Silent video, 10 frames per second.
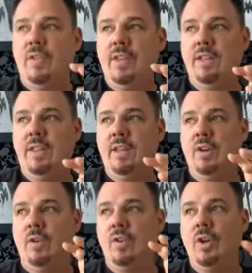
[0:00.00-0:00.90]
the, you
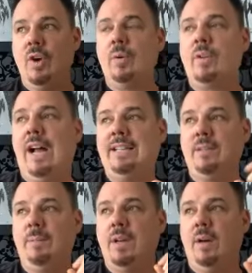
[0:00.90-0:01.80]
know, you can go to a class
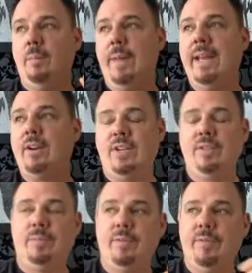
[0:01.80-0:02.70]
and become paint
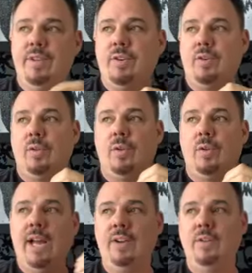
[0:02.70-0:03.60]
correction proficient or
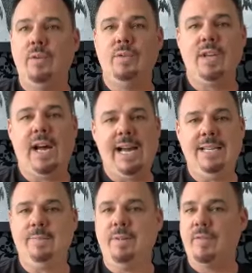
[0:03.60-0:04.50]
learn how to use a high
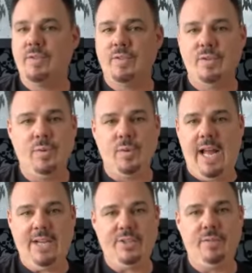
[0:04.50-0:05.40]
speed versus dual
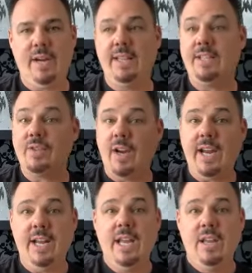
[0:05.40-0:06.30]
action, right? That's
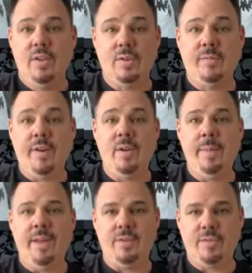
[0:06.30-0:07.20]
great. Those are
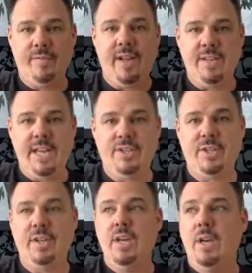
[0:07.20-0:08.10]
fundamentals, the
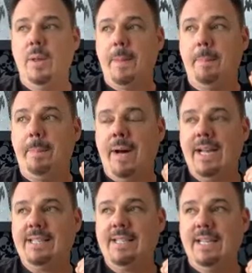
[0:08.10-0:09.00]
foundation.
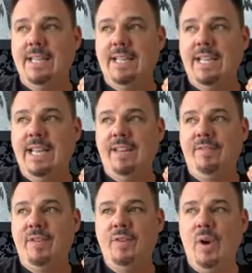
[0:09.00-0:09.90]
But
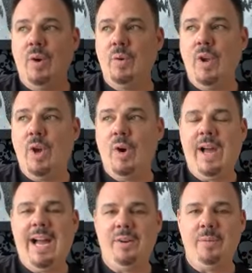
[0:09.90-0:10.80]
if you don't know
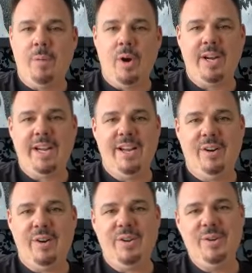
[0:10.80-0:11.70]
how to market
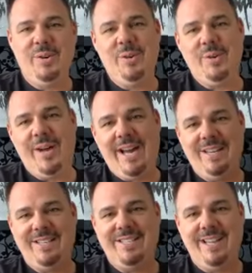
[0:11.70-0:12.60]
or you don't know how
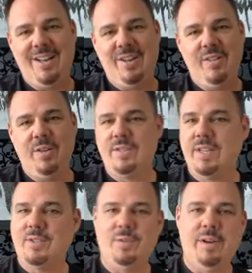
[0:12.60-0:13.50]
to sell, those
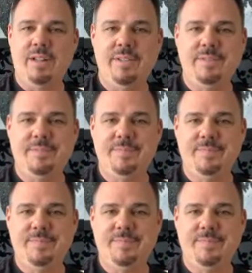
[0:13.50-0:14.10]
things are relevant.